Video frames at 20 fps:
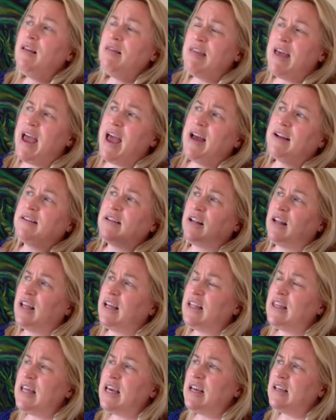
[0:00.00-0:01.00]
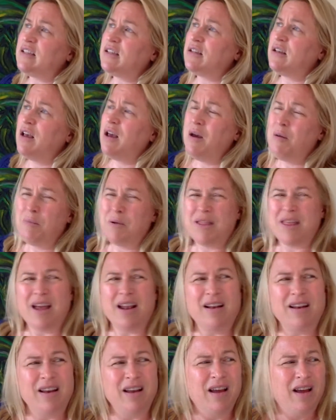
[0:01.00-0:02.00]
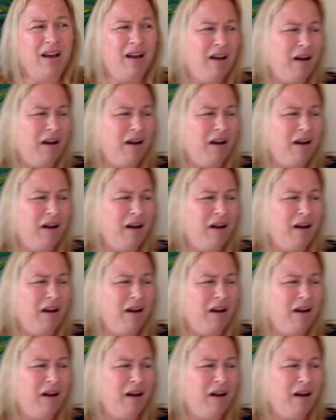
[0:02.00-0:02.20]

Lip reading: they acted like this, but then